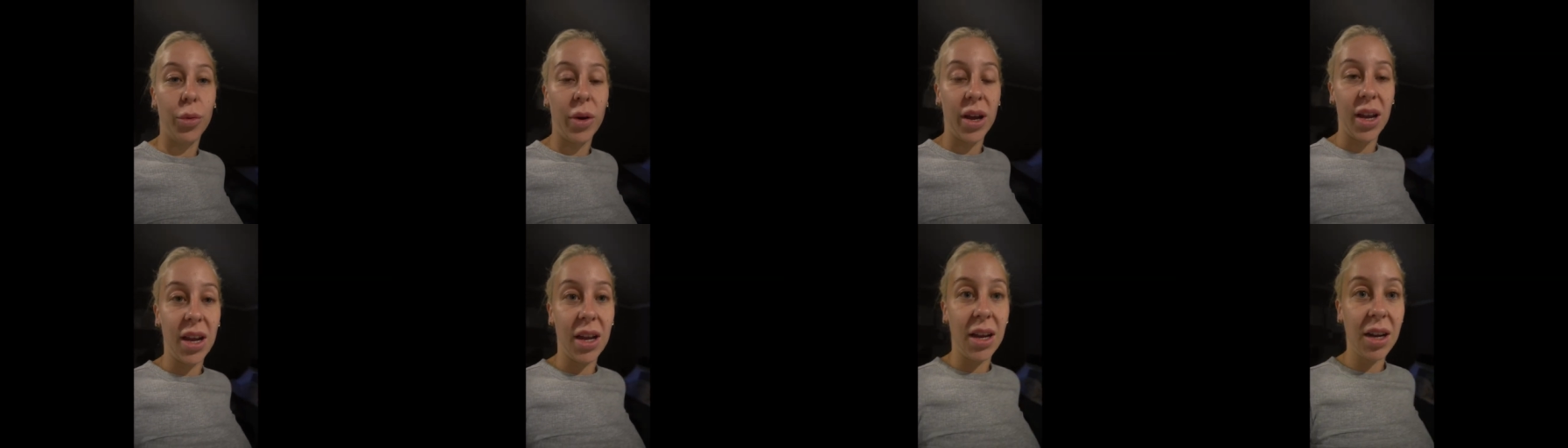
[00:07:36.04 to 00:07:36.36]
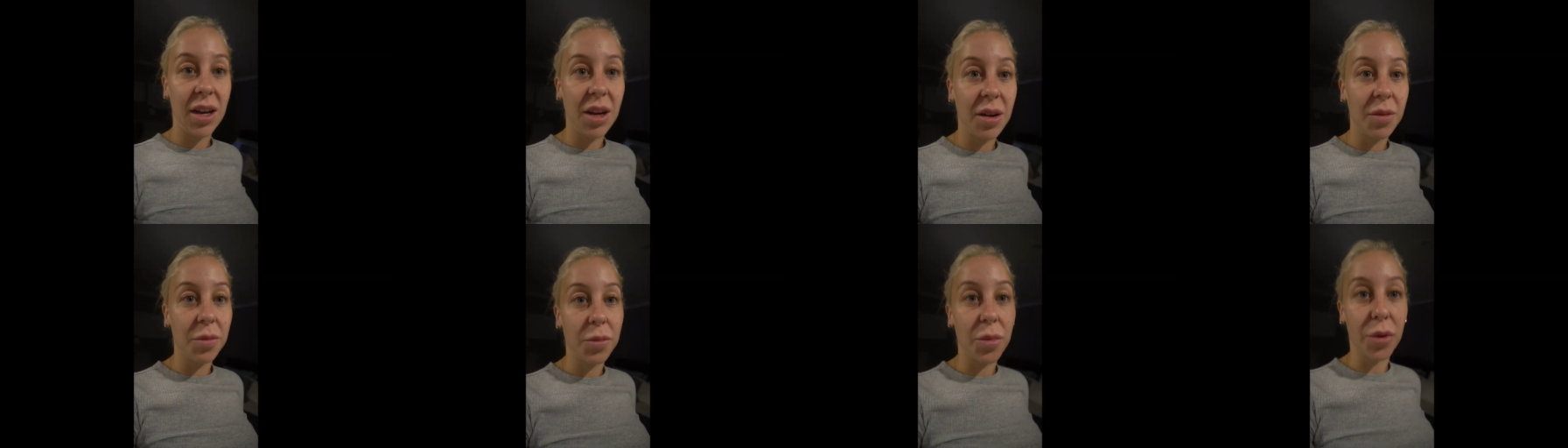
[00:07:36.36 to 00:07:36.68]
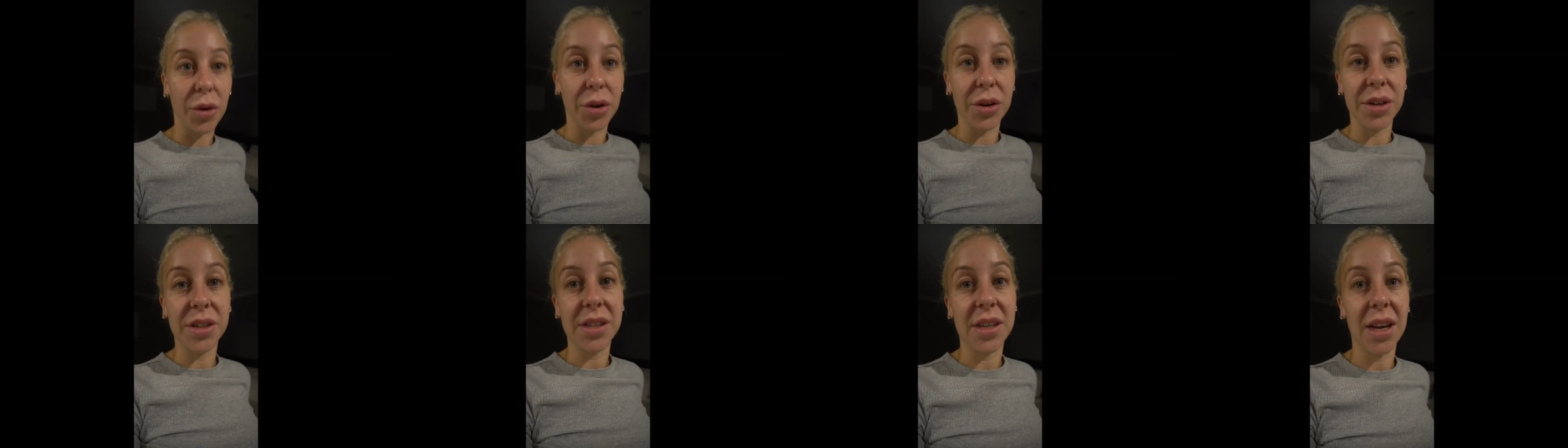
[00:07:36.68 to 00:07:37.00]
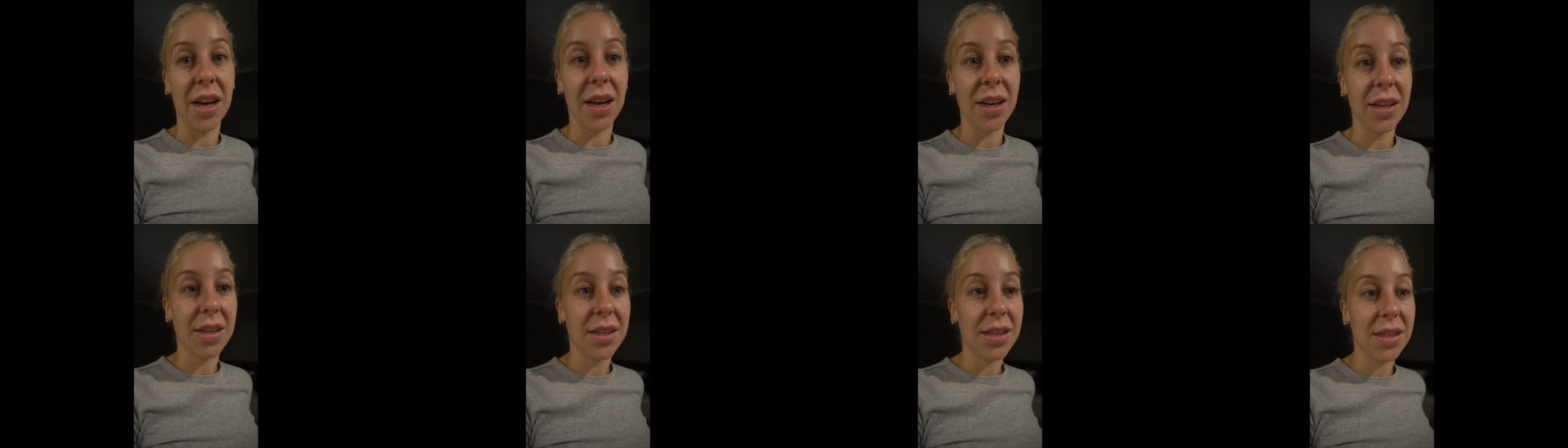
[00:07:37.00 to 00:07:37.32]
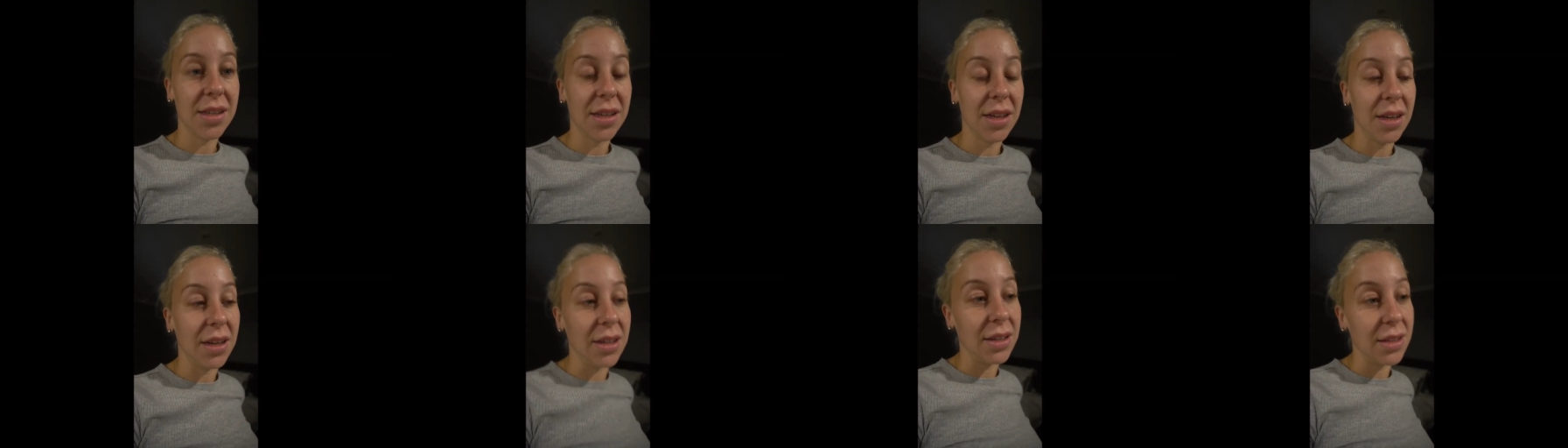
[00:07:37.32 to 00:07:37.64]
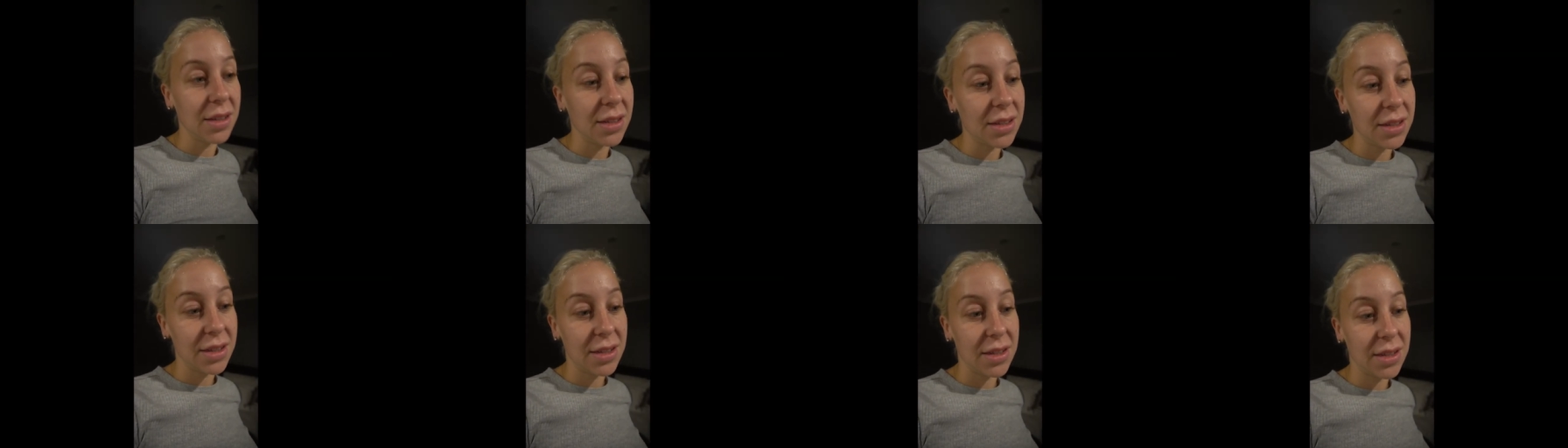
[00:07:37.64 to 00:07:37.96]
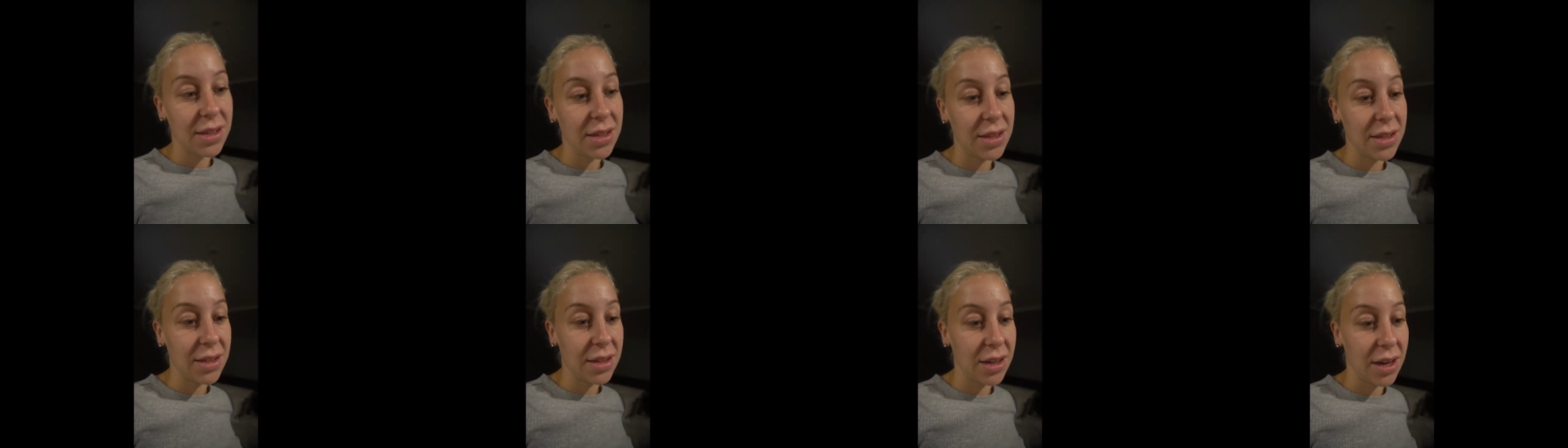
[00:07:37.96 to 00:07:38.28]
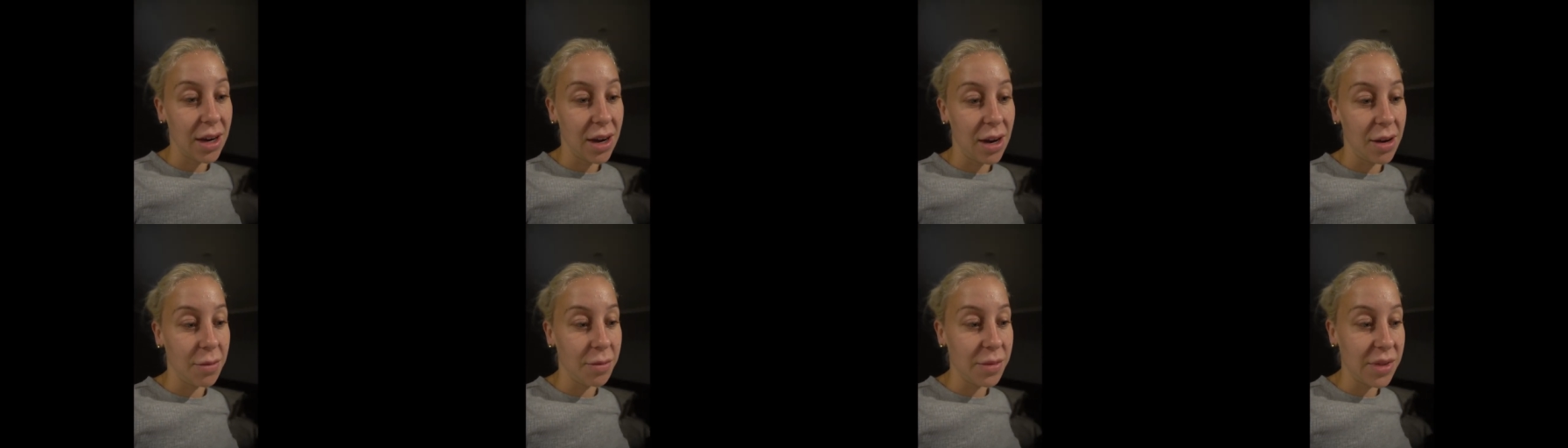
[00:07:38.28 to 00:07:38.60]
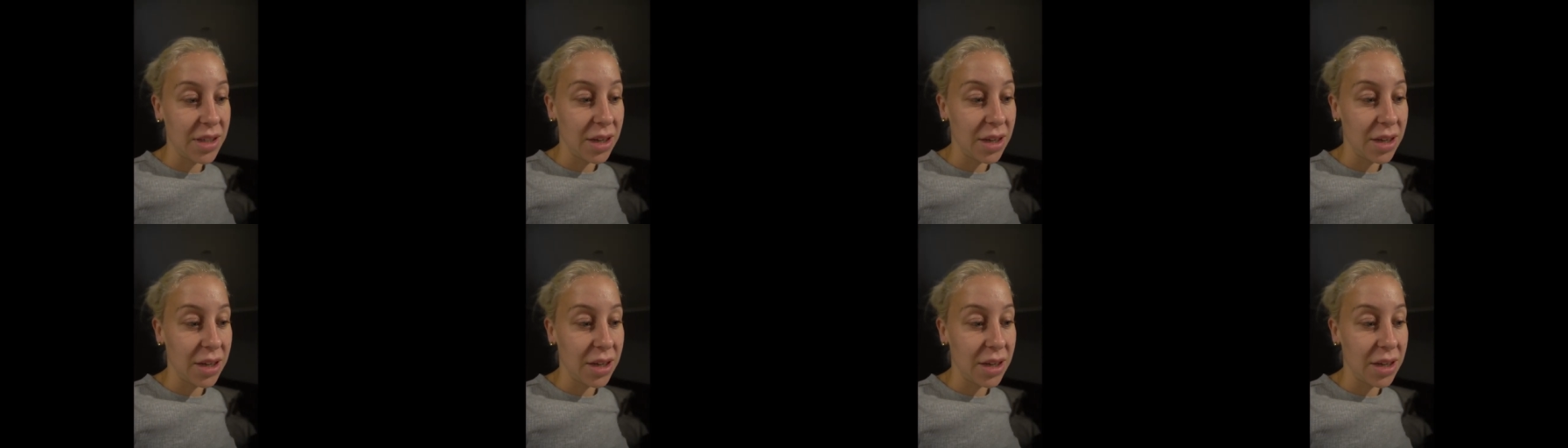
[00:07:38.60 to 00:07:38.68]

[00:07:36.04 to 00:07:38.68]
week process it's um,